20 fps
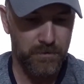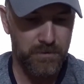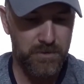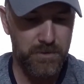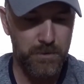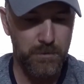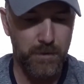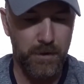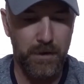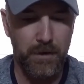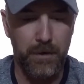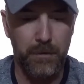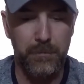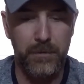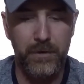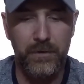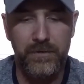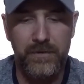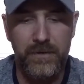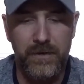to our
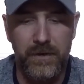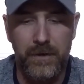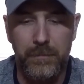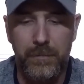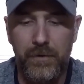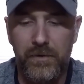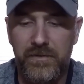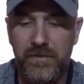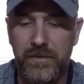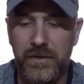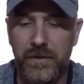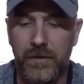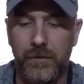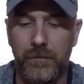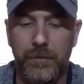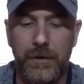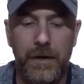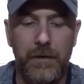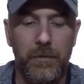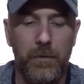military personnel
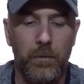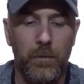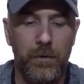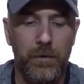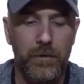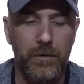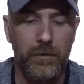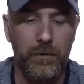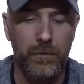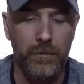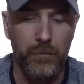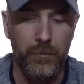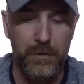around the world.